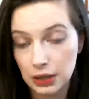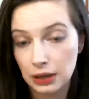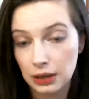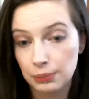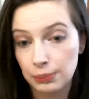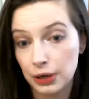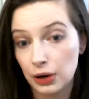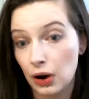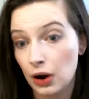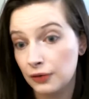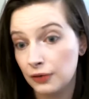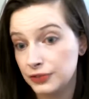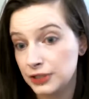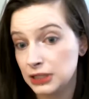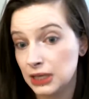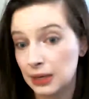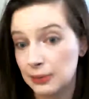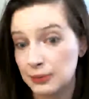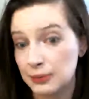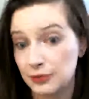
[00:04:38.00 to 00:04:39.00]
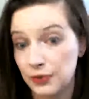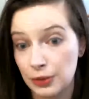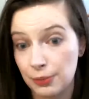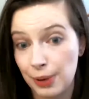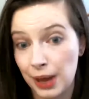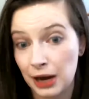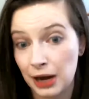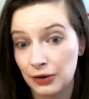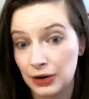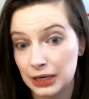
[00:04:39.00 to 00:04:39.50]
but oftentimes for the
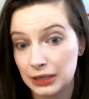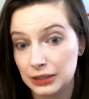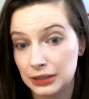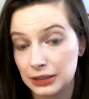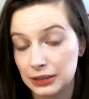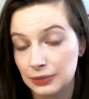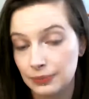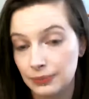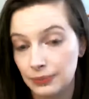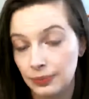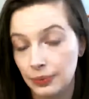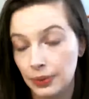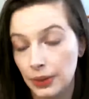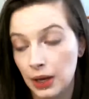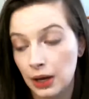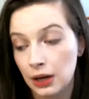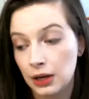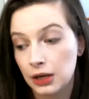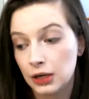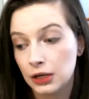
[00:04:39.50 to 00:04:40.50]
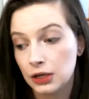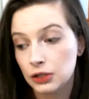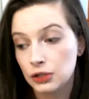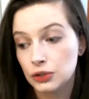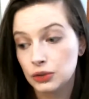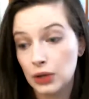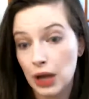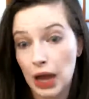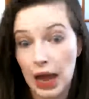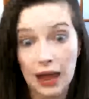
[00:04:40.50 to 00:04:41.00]
parent
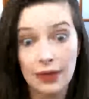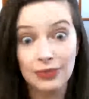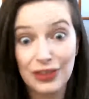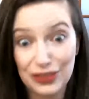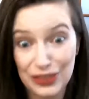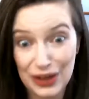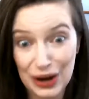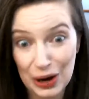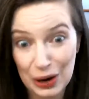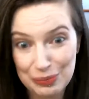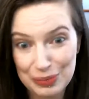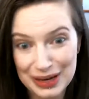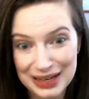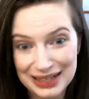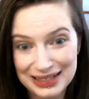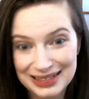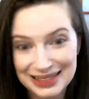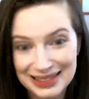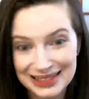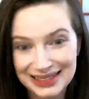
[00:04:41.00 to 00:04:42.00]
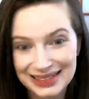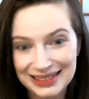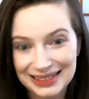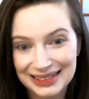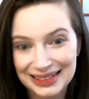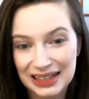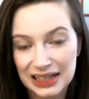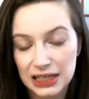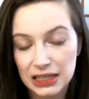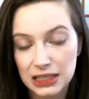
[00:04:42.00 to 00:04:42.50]
and the therapist.
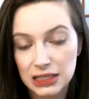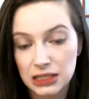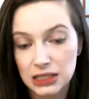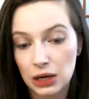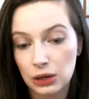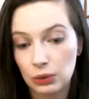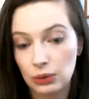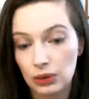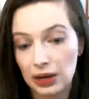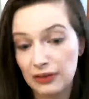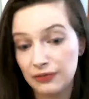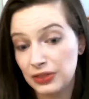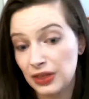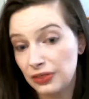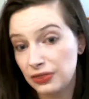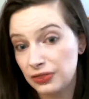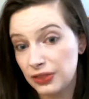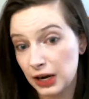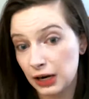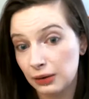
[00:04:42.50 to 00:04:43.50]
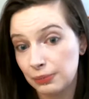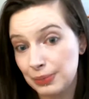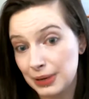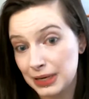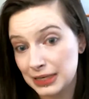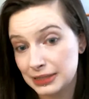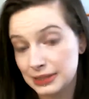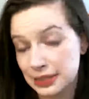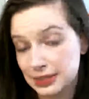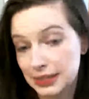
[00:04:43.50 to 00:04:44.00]
So if the
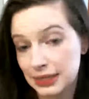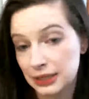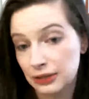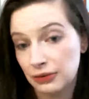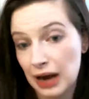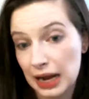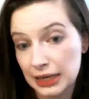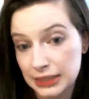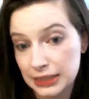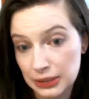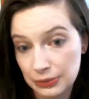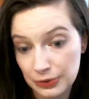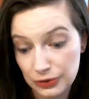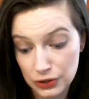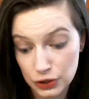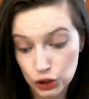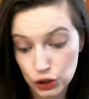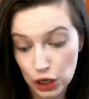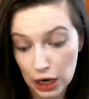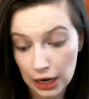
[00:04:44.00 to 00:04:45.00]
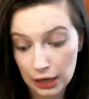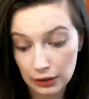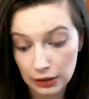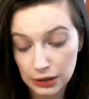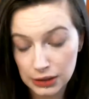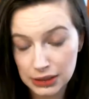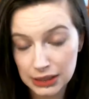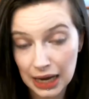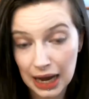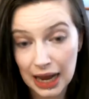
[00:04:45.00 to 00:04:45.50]
therapist is interacting with the
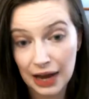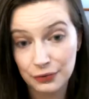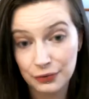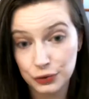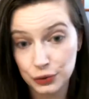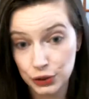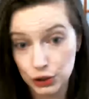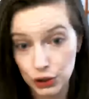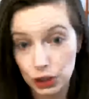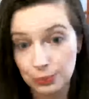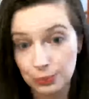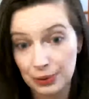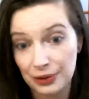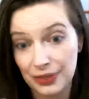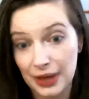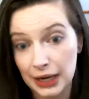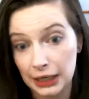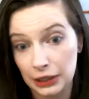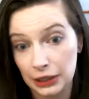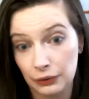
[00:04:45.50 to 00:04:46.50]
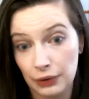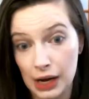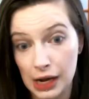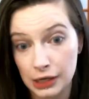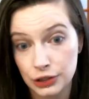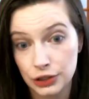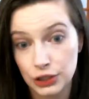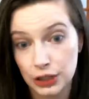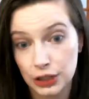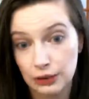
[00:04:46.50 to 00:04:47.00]
child, I have to interpret that
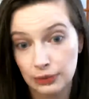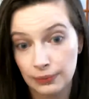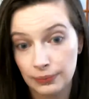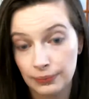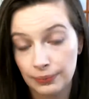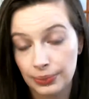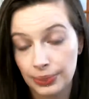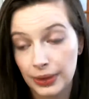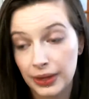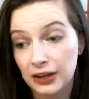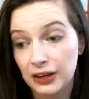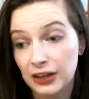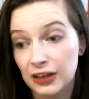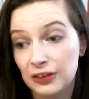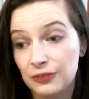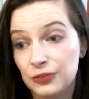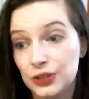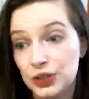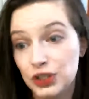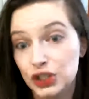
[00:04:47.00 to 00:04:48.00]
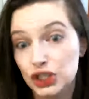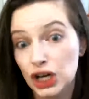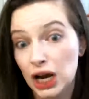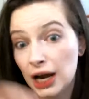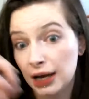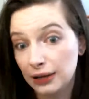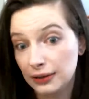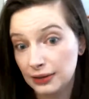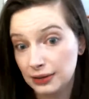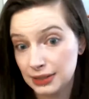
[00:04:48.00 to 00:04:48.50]
interaction. If the
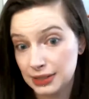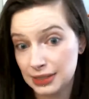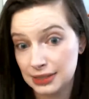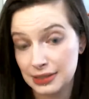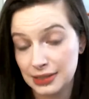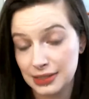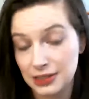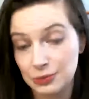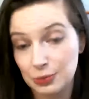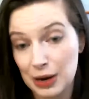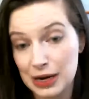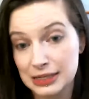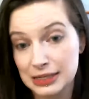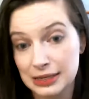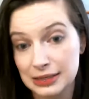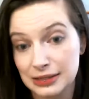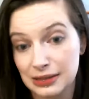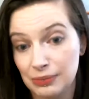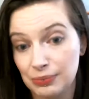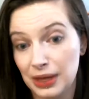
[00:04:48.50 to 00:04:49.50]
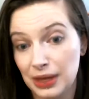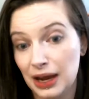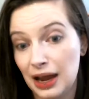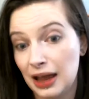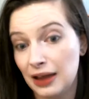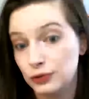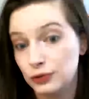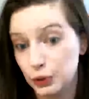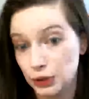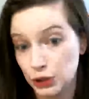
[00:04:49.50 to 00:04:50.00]
child is expressing something, I
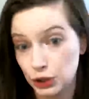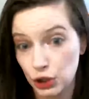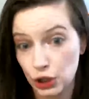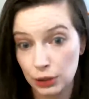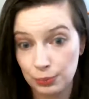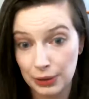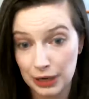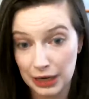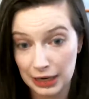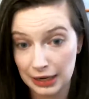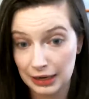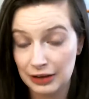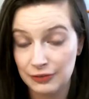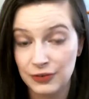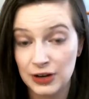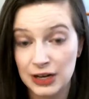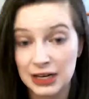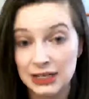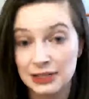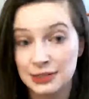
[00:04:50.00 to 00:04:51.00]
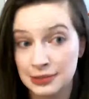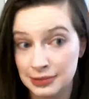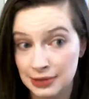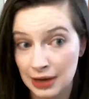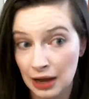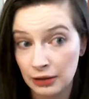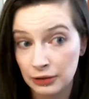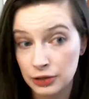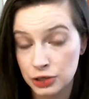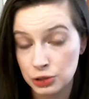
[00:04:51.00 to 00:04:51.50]
have to interpret it if it is
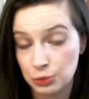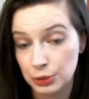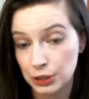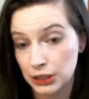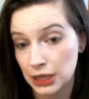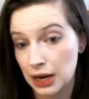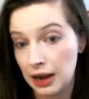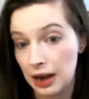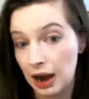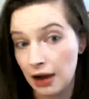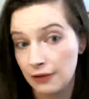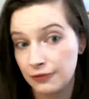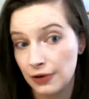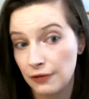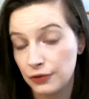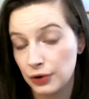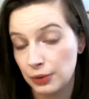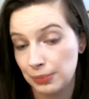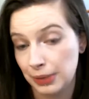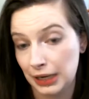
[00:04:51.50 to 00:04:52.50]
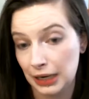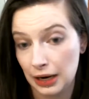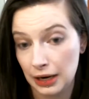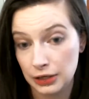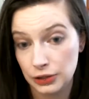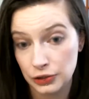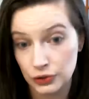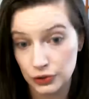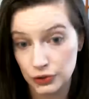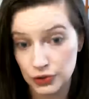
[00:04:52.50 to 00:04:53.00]
intelligible enough for me to
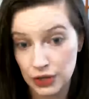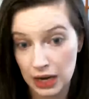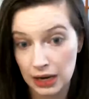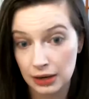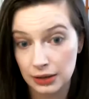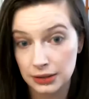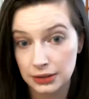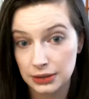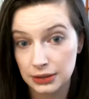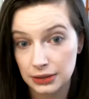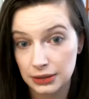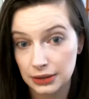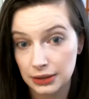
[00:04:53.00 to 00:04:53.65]
understand.